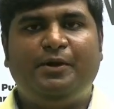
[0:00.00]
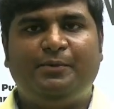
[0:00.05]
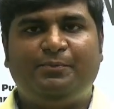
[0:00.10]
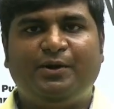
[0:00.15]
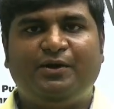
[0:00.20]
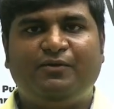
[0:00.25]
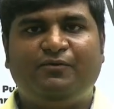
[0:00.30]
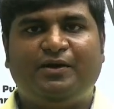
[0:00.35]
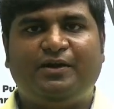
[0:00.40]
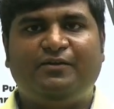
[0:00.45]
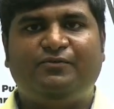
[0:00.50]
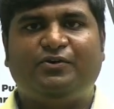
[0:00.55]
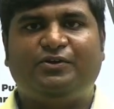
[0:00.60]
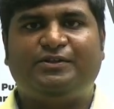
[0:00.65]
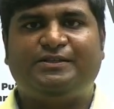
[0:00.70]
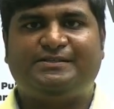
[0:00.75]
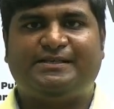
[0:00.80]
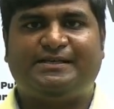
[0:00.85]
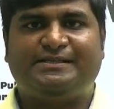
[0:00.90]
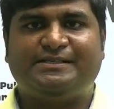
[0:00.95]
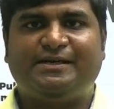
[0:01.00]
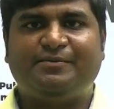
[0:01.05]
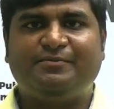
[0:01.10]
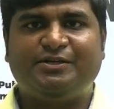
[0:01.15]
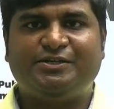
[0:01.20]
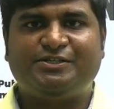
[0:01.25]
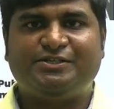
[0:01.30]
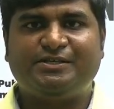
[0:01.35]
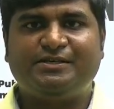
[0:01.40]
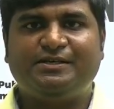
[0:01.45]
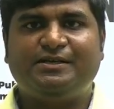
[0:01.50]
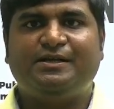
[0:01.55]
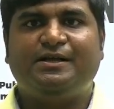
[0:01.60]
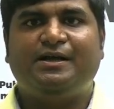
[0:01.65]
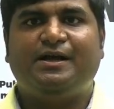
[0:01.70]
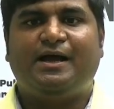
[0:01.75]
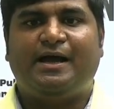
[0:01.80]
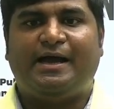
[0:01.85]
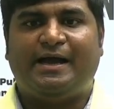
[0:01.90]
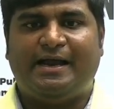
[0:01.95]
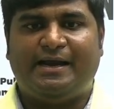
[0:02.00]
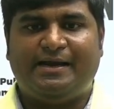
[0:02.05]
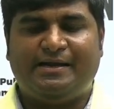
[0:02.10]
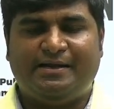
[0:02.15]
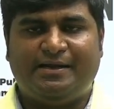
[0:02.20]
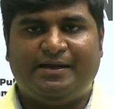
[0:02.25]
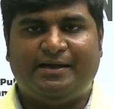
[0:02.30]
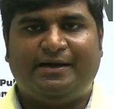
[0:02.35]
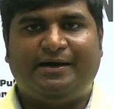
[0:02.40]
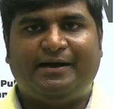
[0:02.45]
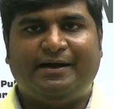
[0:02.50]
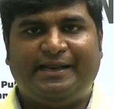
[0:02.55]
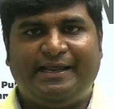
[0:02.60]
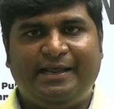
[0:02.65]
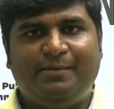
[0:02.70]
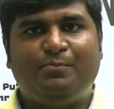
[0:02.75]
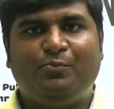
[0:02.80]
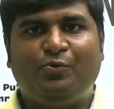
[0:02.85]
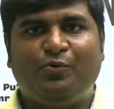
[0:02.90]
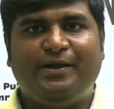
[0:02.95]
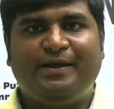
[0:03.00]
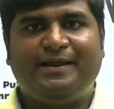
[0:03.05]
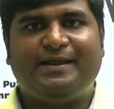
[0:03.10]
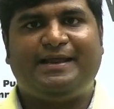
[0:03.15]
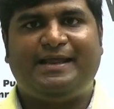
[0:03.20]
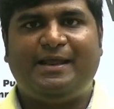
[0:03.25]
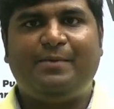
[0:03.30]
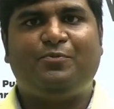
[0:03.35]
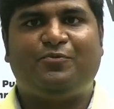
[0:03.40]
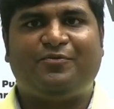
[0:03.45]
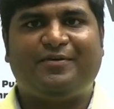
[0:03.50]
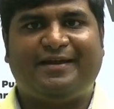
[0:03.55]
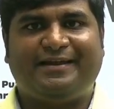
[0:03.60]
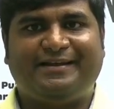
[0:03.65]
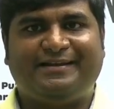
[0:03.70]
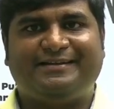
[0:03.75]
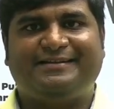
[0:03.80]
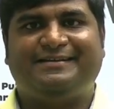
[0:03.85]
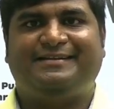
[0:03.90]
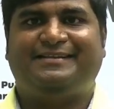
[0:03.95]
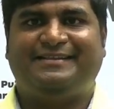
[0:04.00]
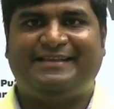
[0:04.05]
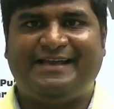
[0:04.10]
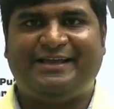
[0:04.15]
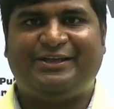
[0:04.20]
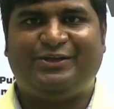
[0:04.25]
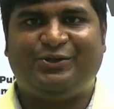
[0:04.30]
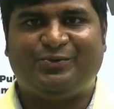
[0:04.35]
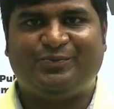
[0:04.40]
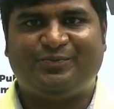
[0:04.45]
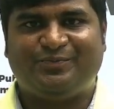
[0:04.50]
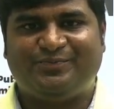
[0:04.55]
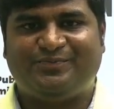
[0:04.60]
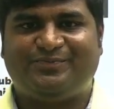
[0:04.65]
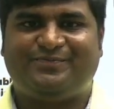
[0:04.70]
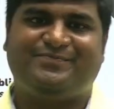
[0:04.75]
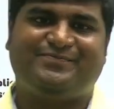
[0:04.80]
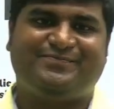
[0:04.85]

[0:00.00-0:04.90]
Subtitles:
prepare well for this examination and keep moving, keep trying. Thank you.